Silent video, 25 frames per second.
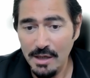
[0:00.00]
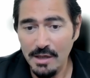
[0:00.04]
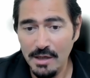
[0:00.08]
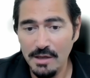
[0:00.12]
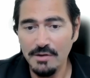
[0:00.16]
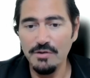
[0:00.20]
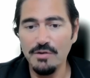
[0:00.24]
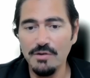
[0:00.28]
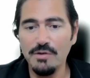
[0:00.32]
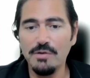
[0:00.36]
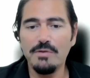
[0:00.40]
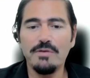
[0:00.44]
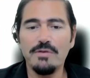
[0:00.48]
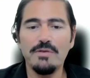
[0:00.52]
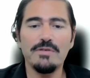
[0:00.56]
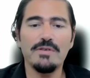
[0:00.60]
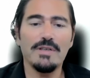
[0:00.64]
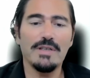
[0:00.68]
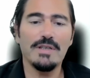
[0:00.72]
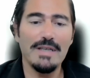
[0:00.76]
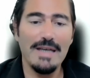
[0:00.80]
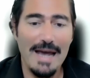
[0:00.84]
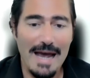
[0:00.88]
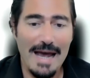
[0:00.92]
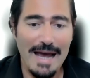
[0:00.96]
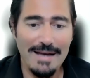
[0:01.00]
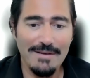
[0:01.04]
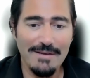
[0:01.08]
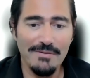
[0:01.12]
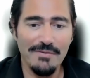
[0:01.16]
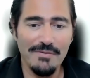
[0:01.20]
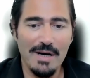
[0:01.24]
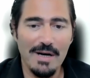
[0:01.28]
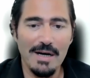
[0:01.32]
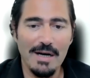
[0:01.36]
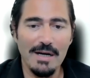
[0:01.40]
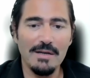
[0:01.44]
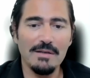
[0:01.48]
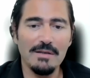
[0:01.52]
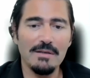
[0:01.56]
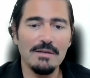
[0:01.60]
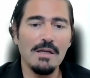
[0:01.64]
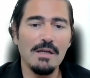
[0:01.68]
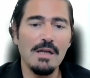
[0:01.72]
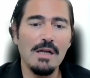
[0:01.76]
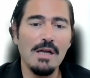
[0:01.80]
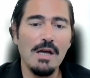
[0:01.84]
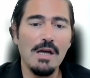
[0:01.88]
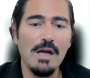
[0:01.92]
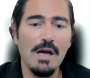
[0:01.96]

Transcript: uses a CAD file.